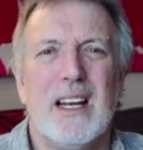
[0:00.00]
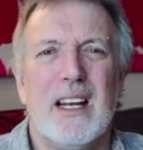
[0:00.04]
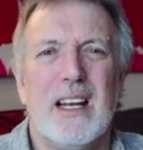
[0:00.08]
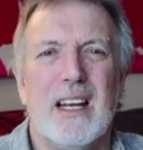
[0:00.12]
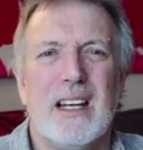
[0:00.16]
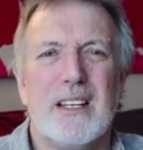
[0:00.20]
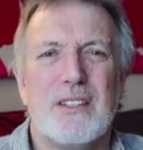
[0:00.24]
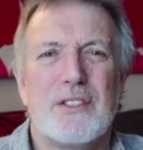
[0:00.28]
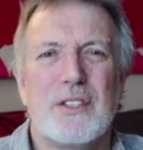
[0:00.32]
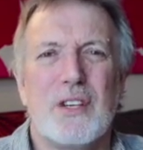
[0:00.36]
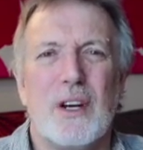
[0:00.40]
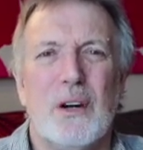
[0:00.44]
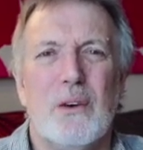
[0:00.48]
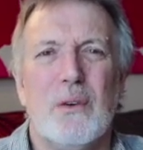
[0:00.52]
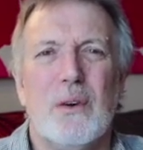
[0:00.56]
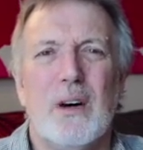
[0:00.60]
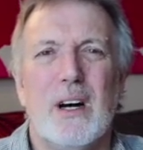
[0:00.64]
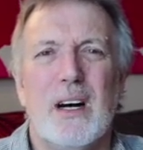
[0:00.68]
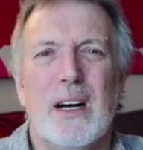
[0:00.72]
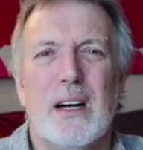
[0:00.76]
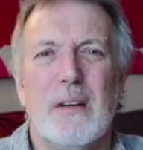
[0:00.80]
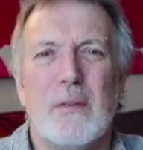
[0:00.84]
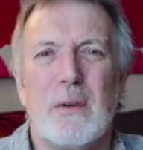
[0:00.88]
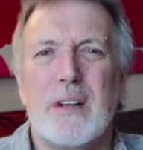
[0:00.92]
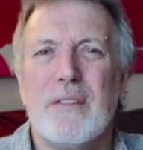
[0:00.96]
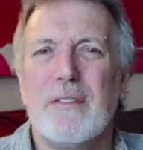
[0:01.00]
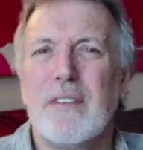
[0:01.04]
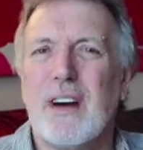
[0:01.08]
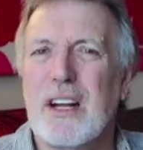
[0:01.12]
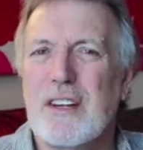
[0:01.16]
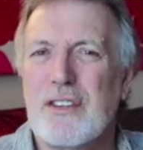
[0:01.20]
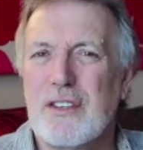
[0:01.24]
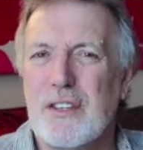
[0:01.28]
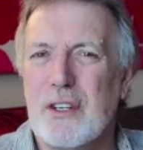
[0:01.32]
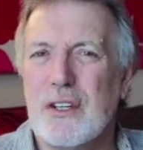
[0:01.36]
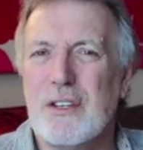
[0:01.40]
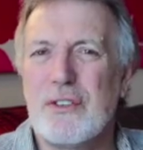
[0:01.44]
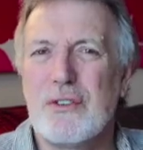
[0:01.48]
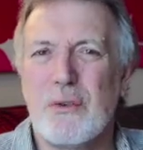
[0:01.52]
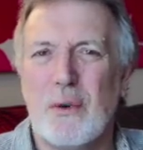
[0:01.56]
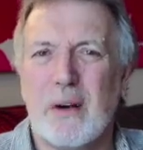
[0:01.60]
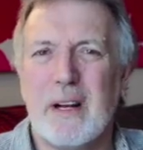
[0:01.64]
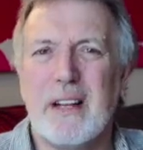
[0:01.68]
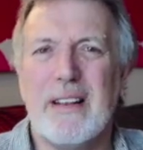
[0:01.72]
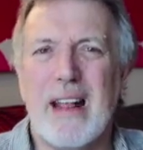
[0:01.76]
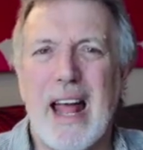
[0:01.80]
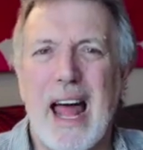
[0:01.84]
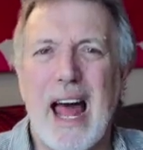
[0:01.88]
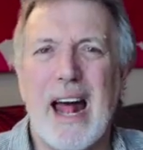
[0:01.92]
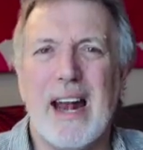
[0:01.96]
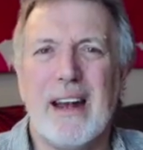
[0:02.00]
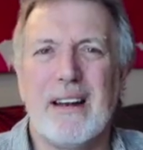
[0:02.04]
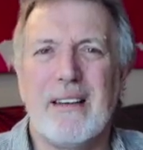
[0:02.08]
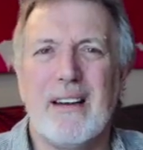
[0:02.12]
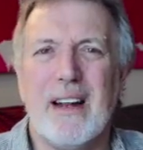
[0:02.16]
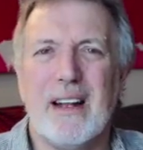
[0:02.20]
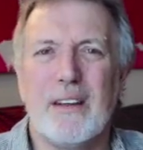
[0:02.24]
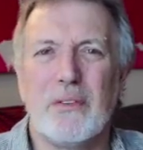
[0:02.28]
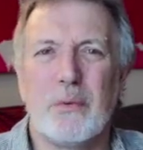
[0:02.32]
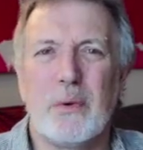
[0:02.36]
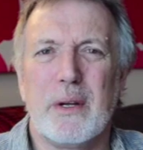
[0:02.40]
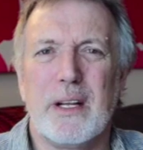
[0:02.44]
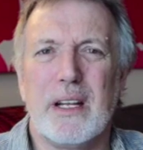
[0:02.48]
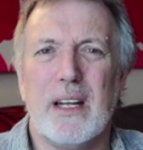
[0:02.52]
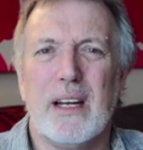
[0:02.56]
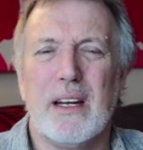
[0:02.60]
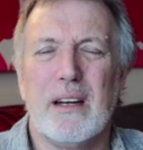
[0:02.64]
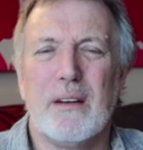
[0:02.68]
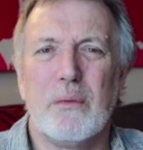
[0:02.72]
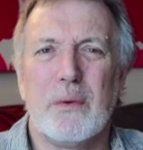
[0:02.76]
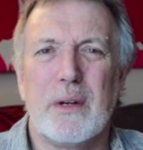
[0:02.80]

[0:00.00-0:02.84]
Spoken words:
And so we invite you to join that as we